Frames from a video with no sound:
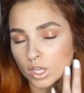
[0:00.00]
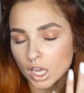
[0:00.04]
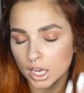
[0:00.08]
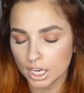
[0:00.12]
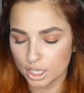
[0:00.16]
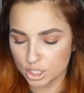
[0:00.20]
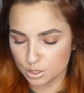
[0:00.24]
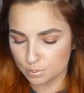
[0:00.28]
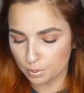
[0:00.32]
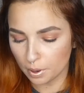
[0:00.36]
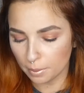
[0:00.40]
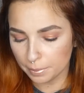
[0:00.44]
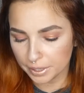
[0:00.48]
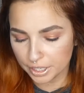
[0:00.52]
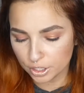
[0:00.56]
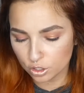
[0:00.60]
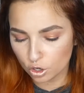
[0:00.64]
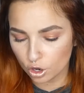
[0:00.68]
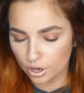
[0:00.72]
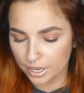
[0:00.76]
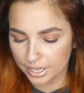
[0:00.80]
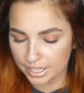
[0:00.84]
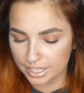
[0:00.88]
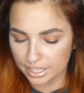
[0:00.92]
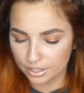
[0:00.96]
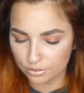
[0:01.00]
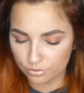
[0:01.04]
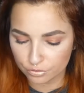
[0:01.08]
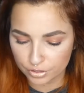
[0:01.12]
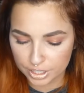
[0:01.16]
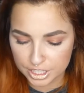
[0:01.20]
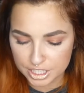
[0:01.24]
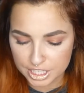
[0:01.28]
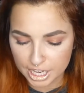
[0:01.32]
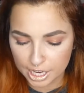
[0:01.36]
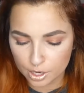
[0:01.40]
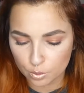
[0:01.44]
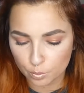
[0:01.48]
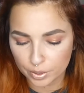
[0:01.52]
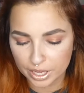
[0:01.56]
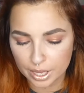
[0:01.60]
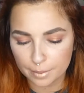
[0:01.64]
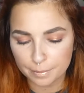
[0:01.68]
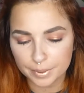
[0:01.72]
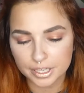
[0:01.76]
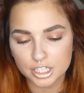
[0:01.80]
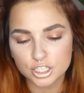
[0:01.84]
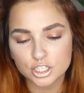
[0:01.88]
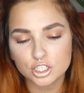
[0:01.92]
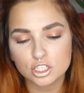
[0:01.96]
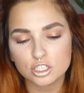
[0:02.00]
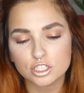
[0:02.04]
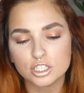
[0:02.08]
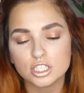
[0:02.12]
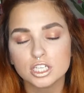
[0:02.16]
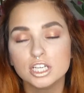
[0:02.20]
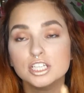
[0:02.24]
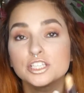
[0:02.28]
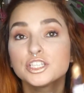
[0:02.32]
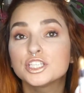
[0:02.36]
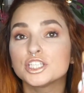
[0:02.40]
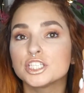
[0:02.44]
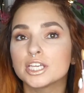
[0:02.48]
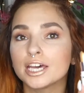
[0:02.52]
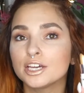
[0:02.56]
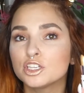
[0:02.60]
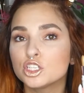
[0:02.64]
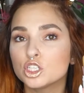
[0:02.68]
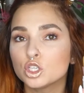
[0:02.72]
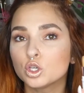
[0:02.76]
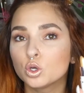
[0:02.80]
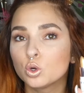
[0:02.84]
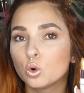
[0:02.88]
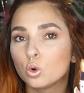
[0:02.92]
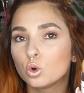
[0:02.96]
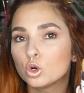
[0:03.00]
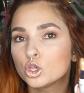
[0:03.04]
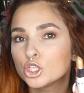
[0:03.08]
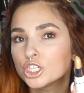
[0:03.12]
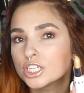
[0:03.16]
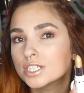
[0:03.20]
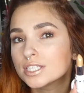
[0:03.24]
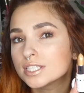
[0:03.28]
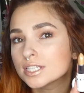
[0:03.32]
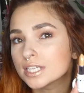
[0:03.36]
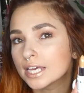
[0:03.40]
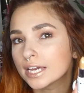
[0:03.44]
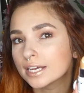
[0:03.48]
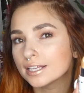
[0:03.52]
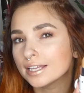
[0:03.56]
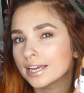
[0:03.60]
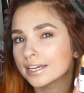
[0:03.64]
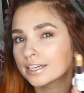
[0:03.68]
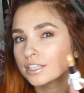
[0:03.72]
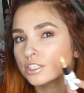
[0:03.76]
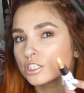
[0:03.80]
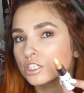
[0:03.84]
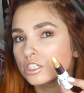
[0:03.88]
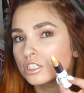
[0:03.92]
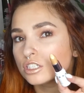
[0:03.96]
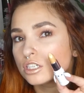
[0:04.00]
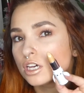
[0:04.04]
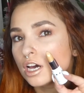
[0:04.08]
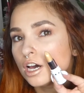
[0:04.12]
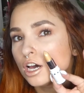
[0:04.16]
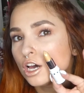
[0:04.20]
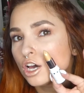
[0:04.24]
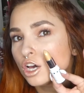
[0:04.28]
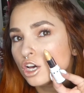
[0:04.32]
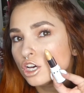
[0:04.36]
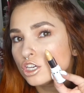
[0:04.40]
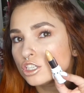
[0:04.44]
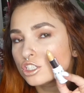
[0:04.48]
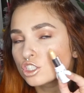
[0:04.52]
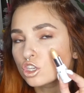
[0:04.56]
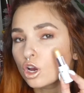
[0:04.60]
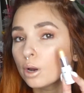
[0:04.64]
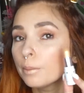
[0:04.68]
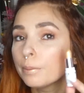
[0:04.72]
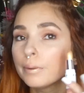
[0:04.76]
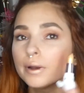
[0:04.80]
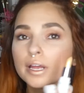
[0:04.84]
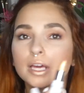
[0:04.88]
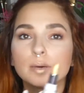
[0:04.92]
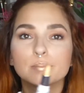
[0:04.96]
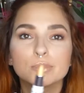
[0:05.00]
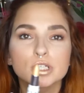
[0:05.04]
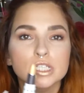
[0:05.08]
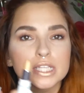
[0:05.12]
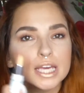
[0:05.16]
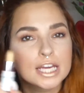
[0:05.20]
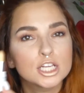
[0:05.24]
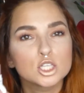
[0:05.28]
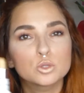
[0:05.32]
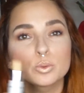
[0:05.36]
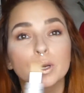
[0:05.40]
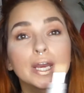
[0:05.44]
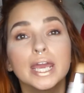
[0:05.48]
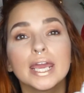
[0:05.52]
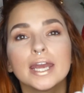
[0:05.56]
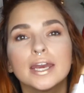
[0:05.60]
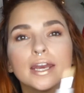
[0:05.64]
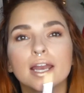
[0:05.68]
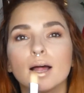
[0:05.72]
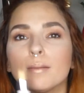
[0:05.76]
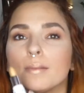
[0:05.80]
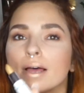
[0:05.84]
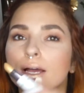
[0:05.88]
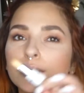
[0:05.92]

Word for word: It's probably not an everyday wear, but it's just it's such a gorgeous thing. Like it's just so pretty. I'm just like, I just want to eat it up.